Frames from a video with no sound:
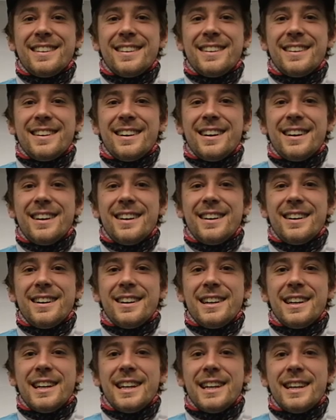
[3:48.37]
How does it
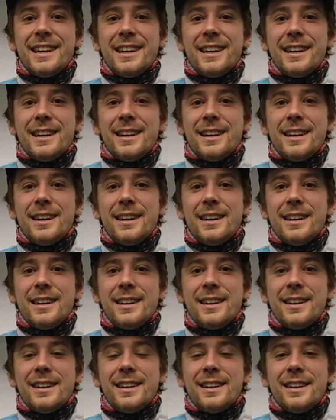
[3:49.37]
mean to compete
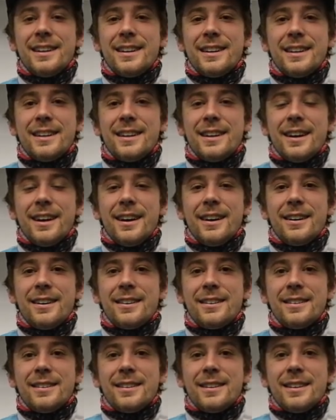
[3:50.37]
for 24
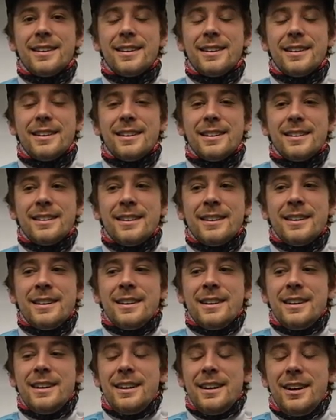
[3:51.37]
hours in a row?
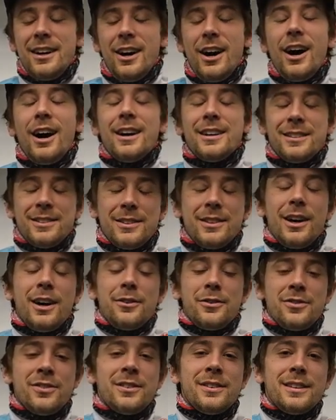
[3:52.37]
Oh, it's
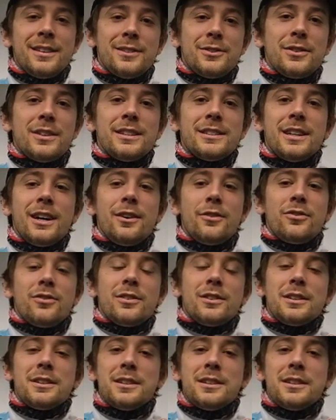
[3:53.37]
tough. It's really tough.